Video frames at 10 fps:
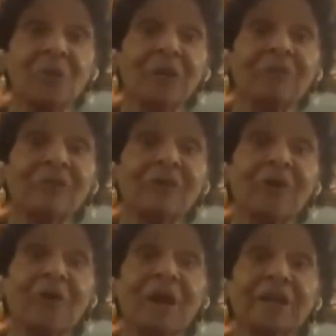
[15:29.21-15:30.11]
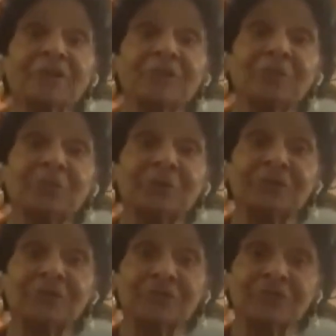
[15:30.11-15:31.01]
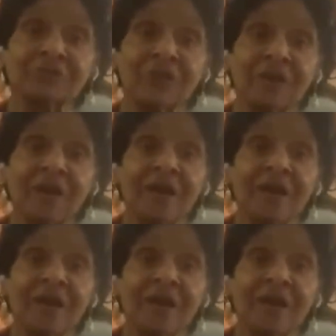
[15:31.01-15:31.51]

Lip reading: one of the greatest preachers,